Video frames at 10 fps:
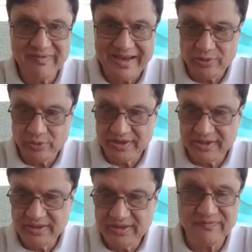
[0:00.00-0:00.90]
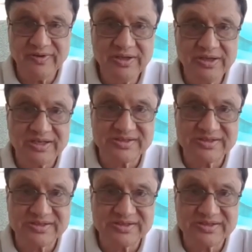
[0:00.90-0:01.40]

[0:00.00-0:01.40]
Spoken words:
evaluating different